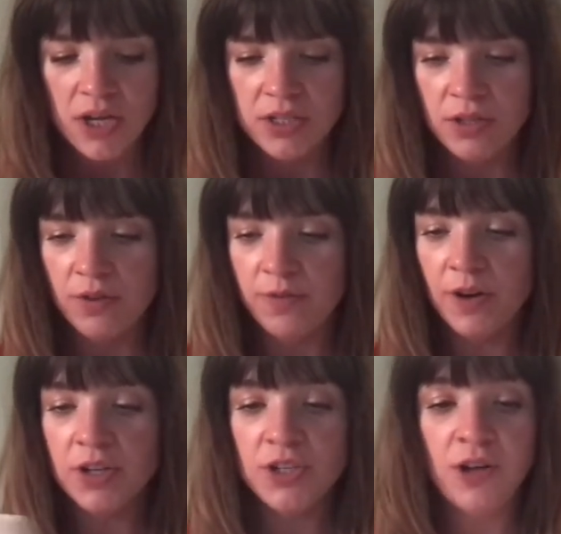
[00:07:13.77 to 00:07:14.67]
So the
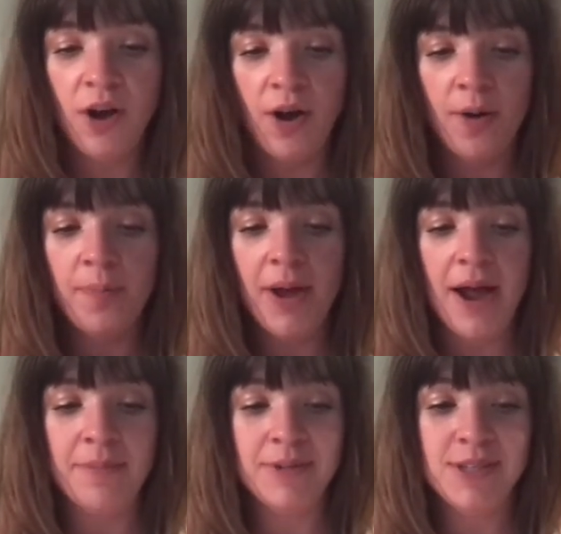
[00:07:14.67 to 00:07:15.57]
first top
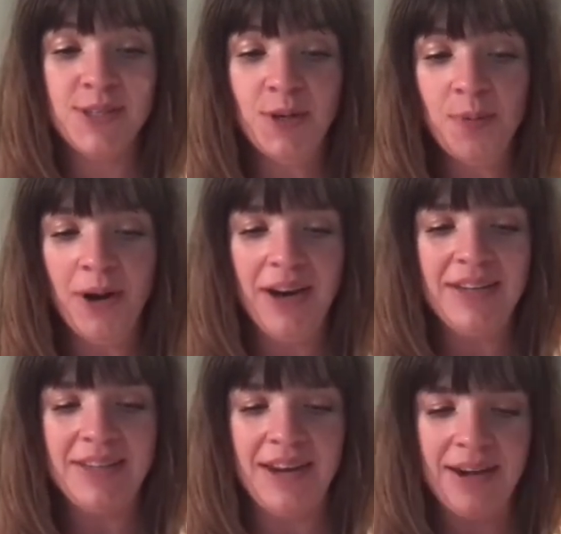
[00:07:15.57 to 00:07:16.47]
I'm super
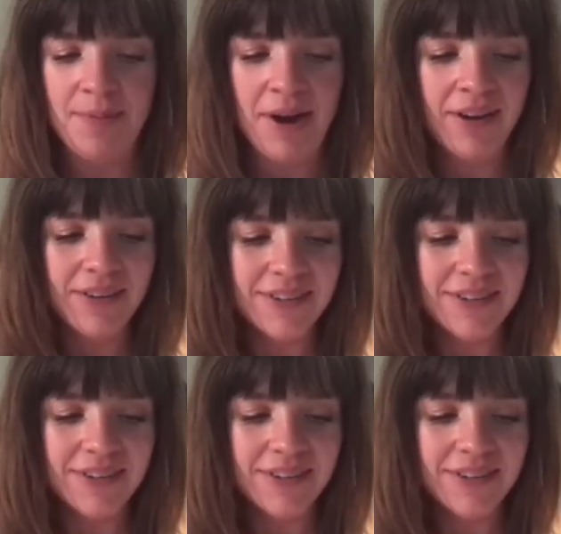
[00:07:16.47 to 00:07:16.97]
excited about